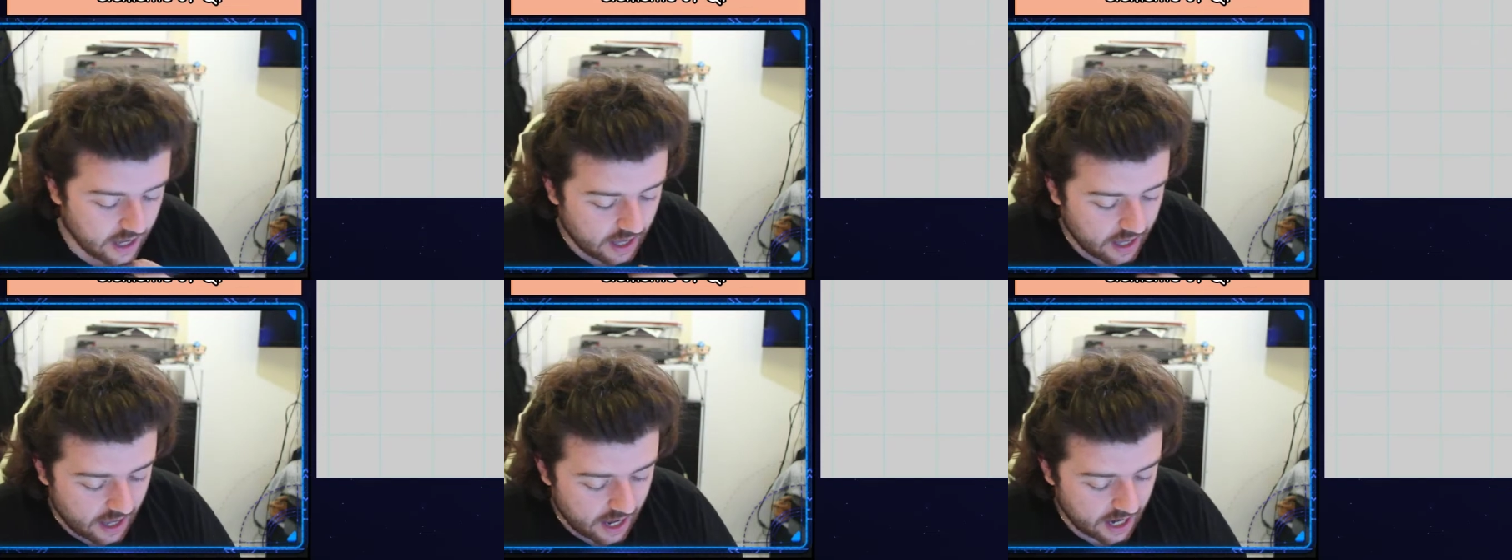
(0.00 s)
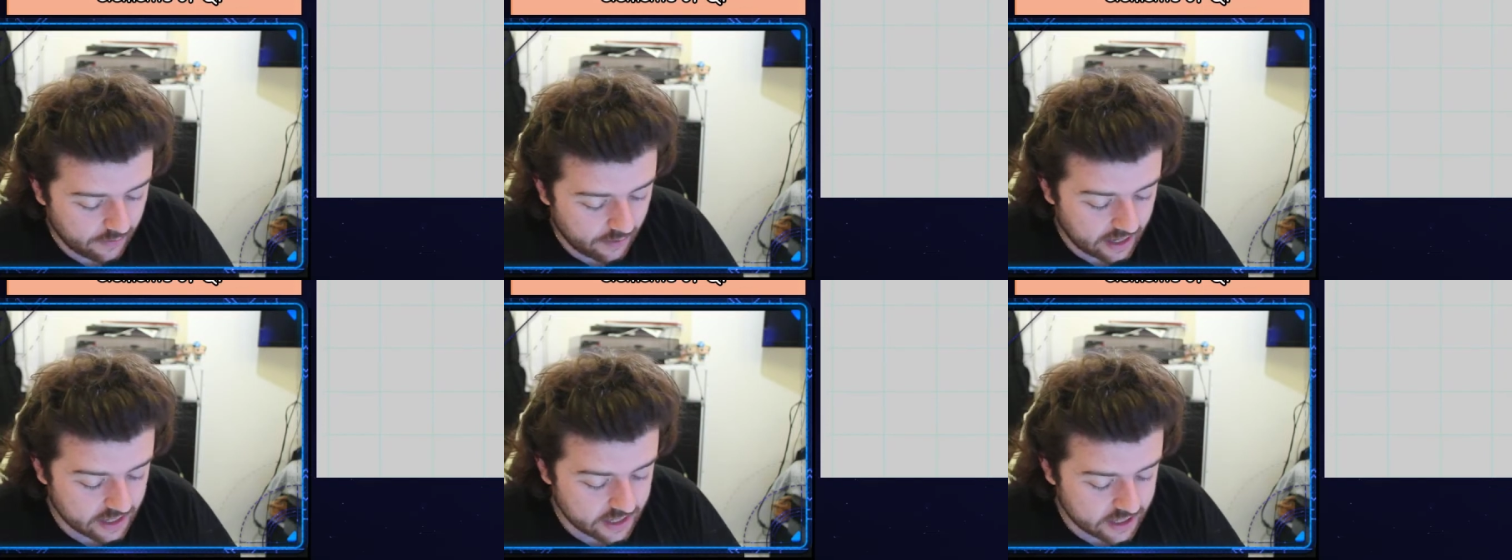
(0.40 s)

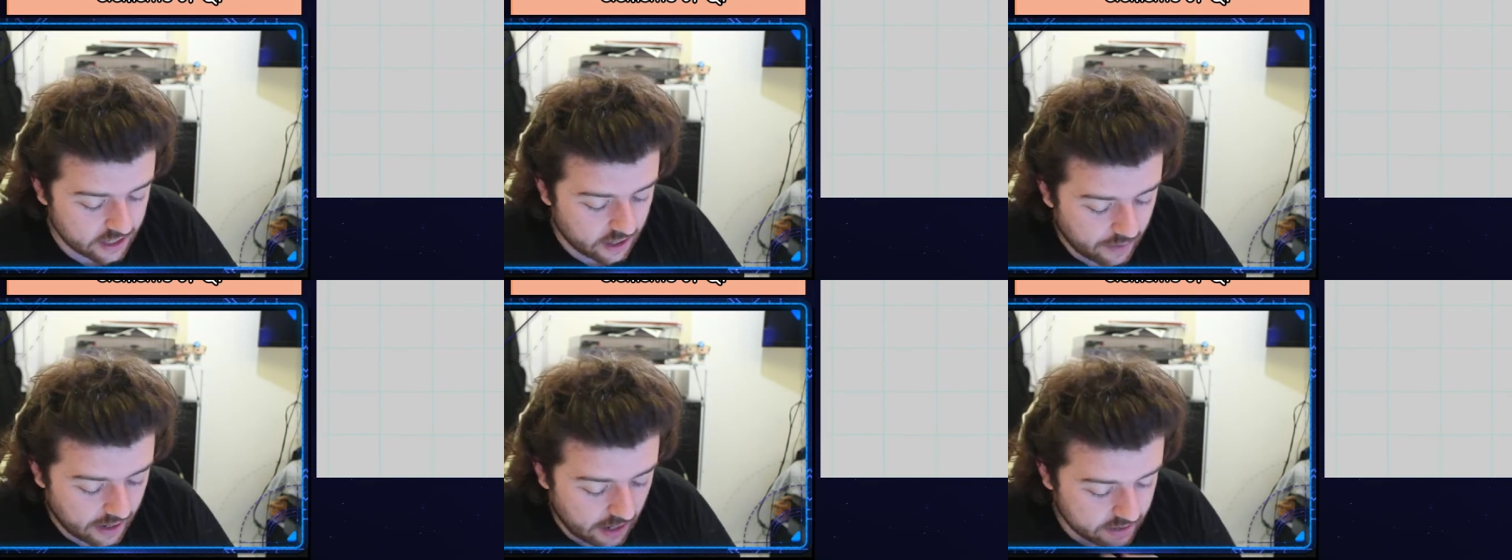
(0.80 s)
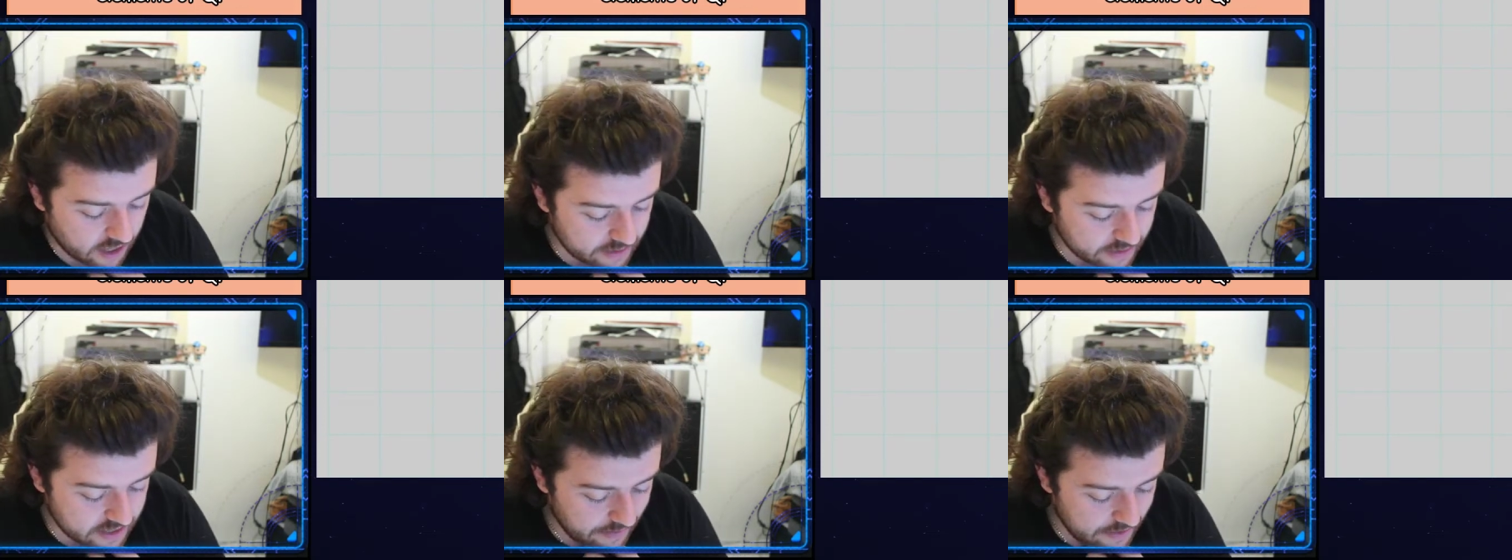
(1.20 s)
Anyway, so my lowest
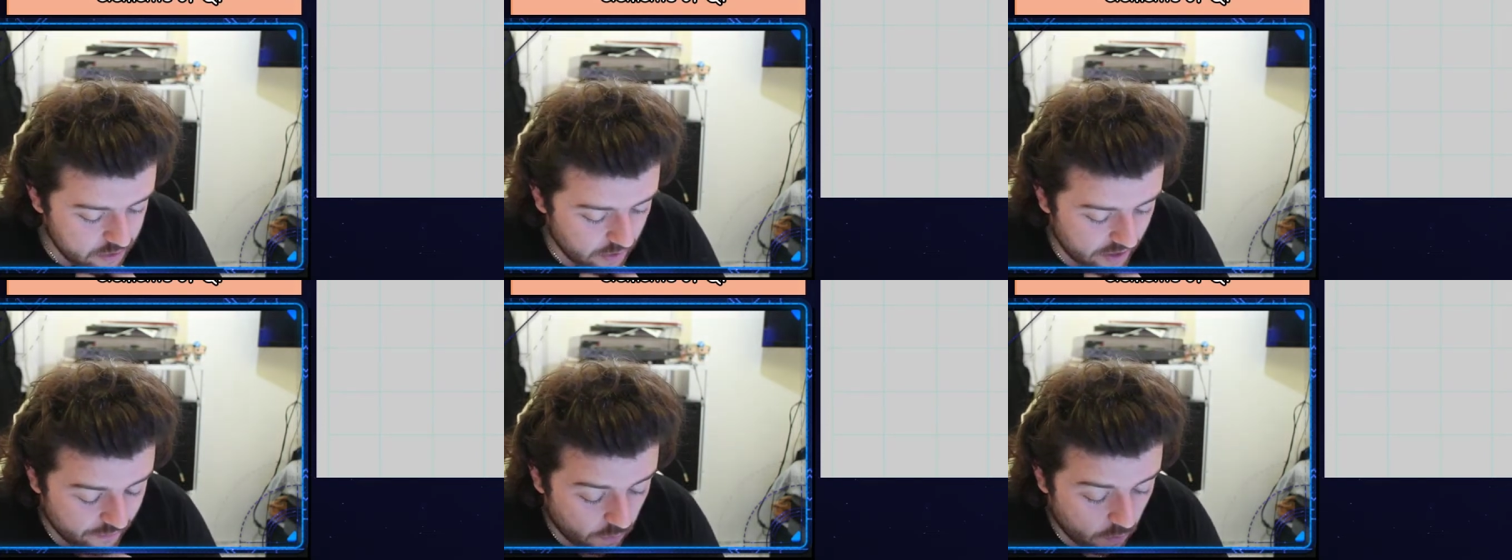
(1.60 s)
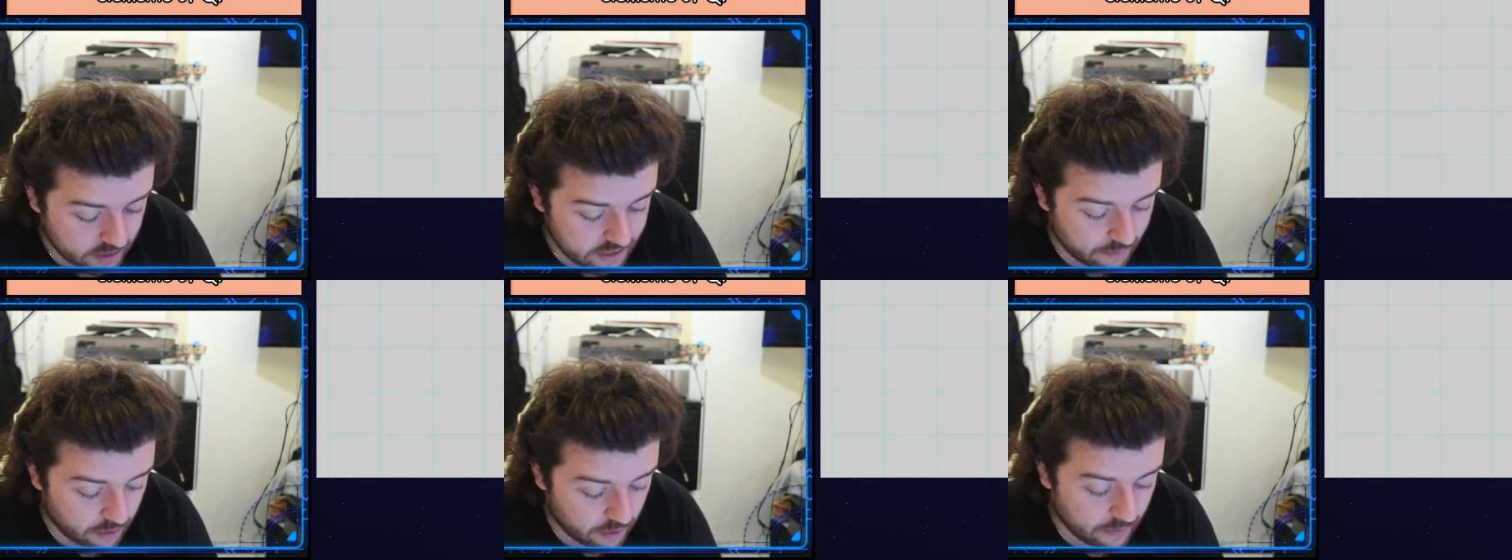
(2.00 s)
common denominator is 24,
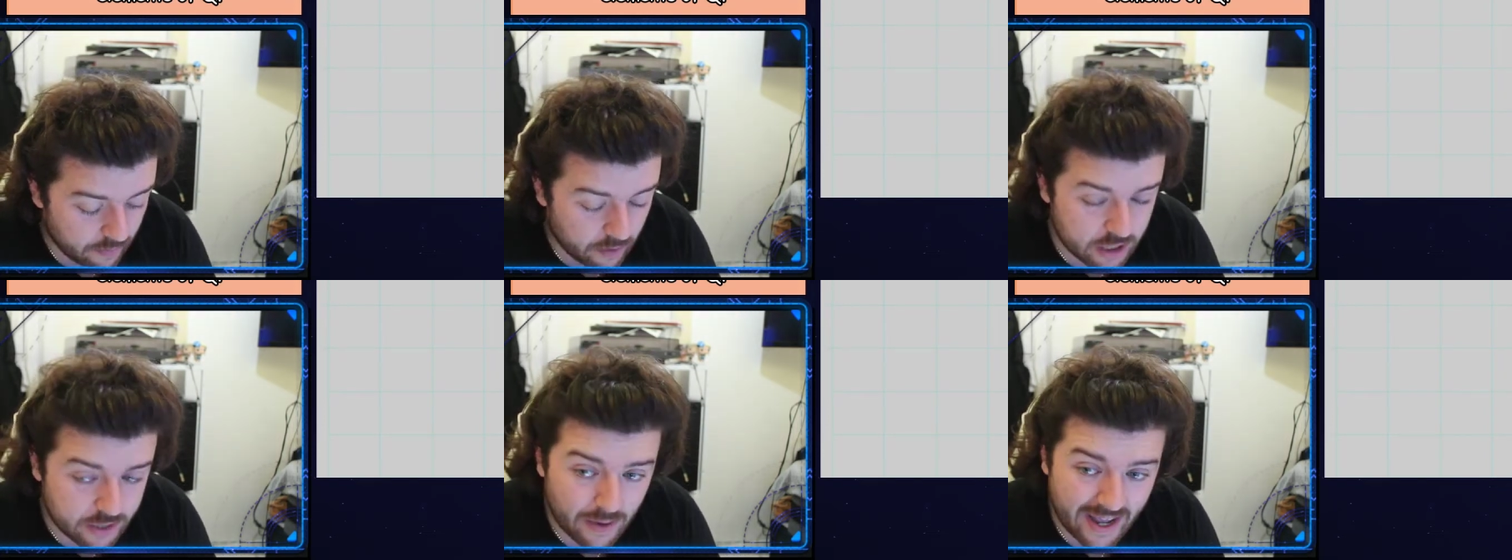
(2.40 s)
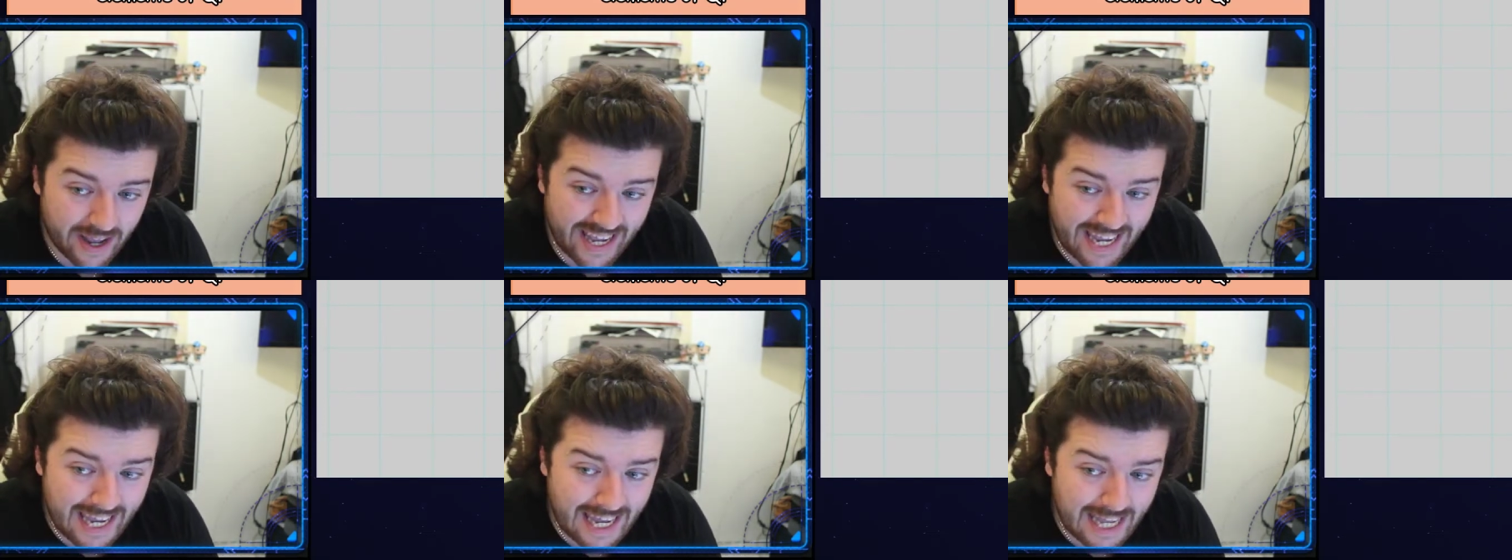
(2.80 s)
so I'm going to be multiplying
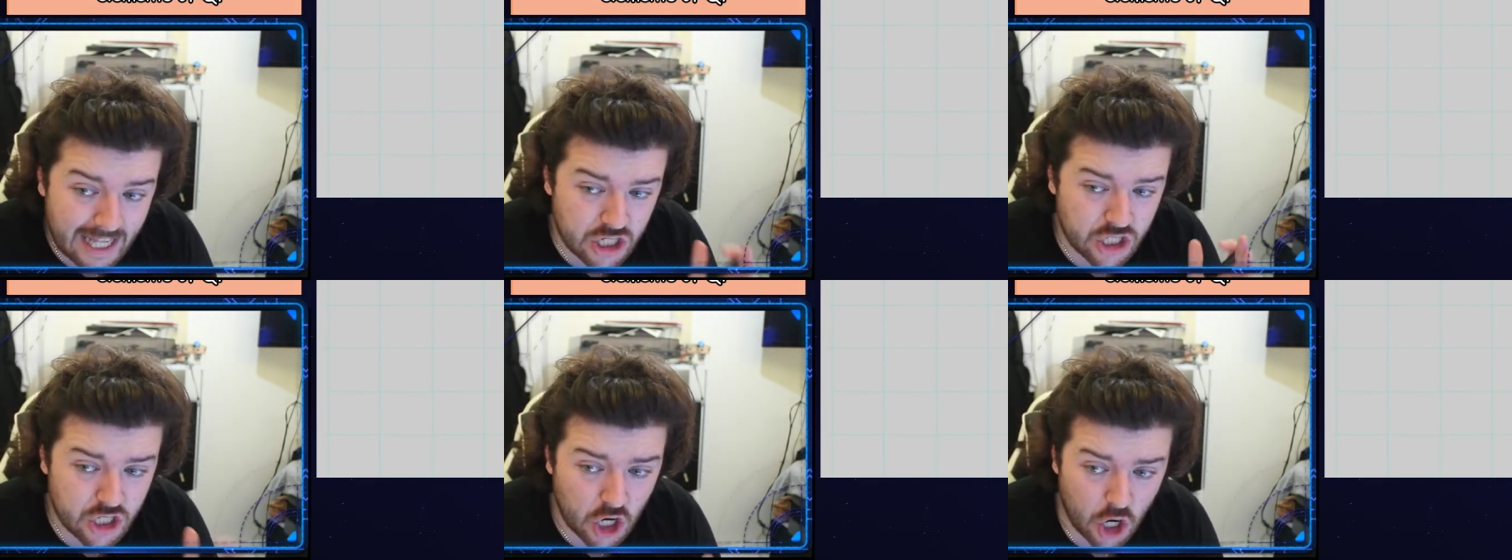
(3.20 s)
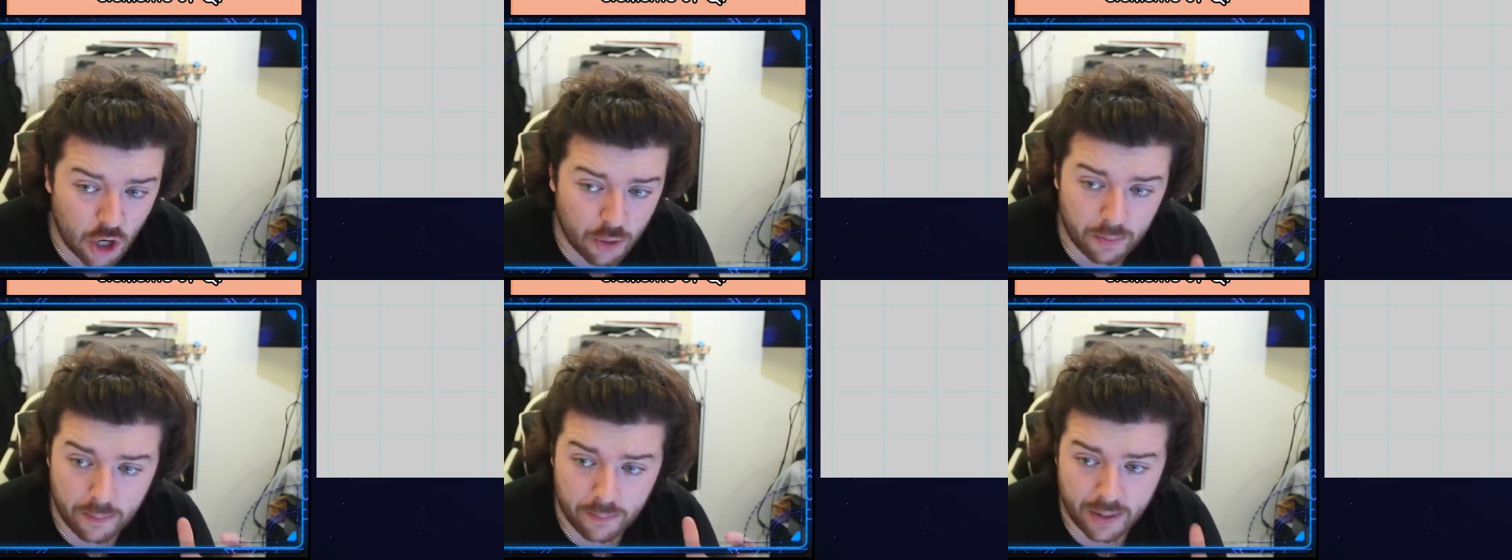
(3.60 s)
each
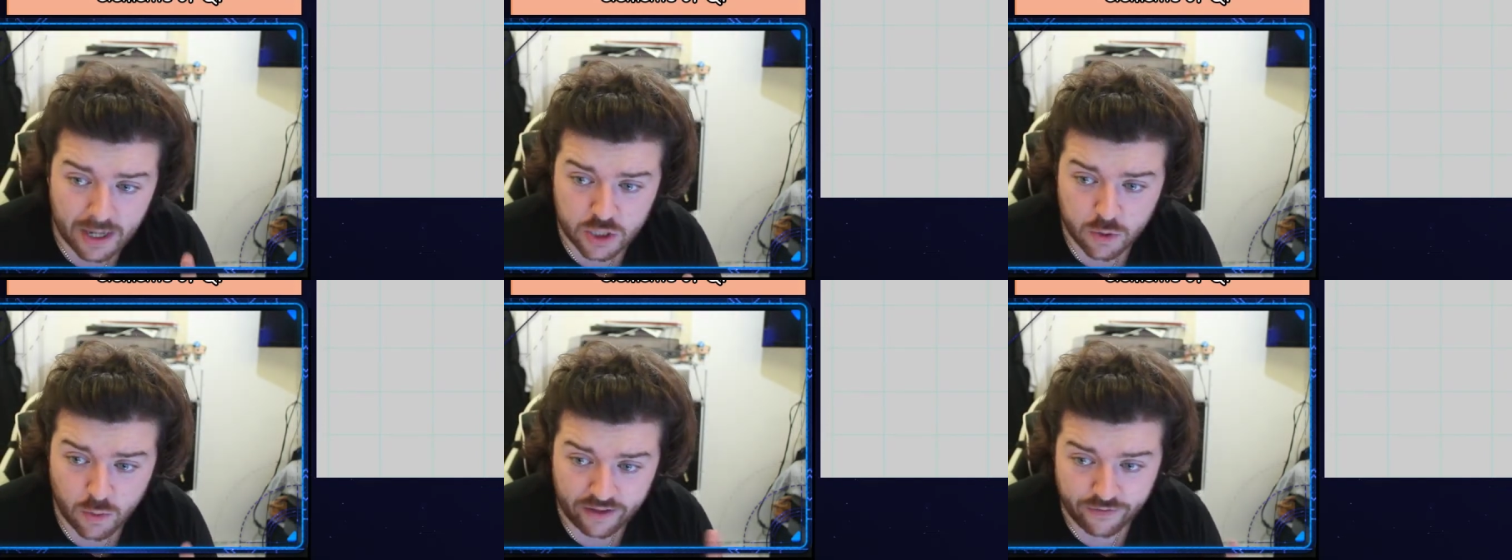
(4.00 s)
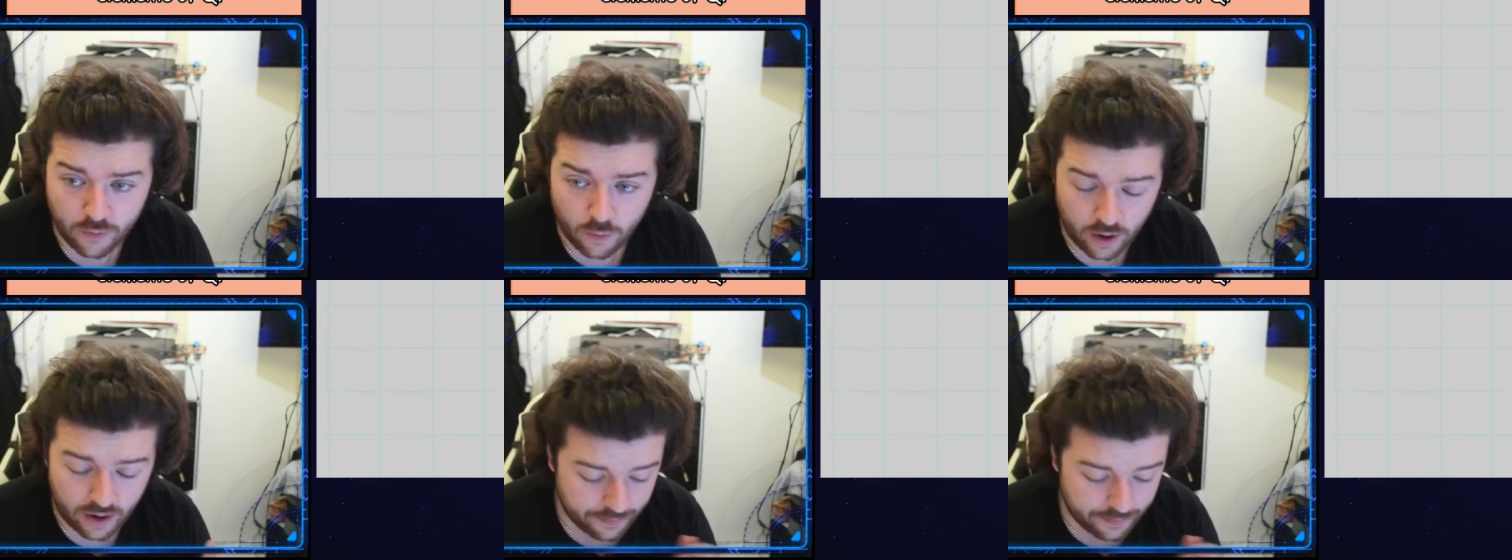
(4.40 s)
term by 24.